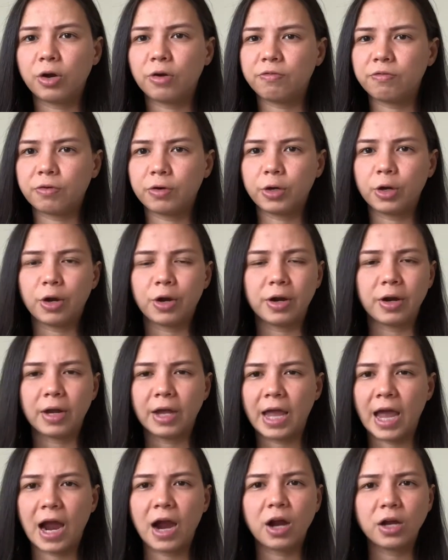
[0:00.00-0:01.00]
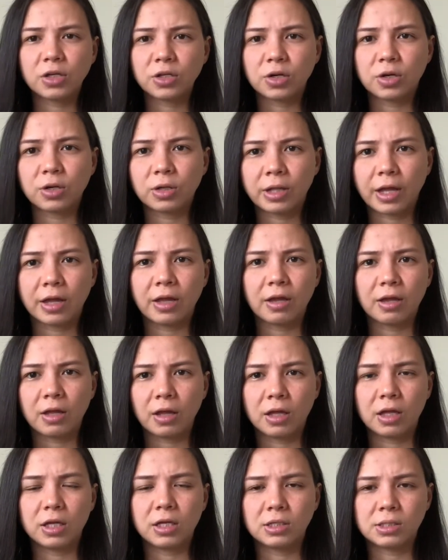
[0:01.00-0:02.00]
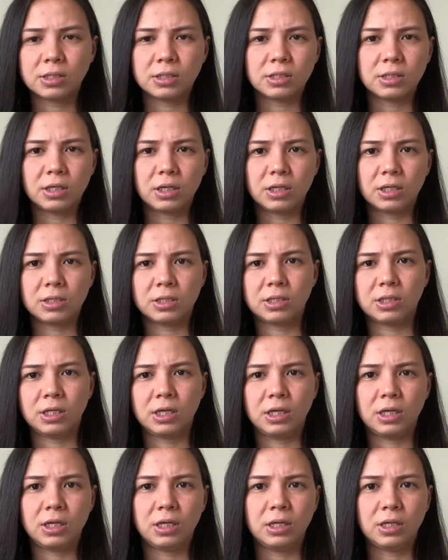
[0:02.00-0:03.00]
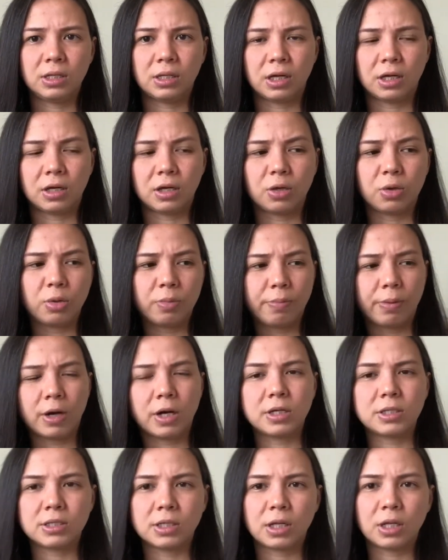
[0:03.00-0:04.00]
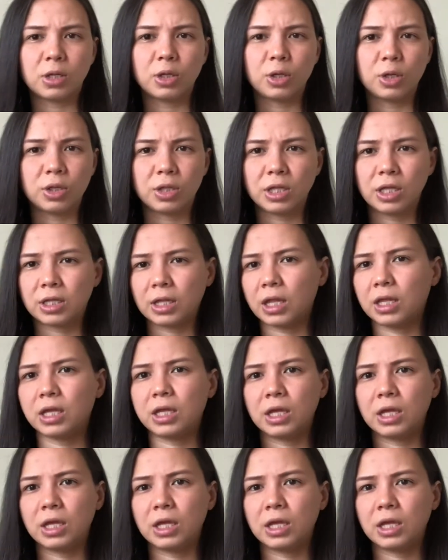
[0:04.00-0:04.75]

for your character, like is he like a good person? Do you think that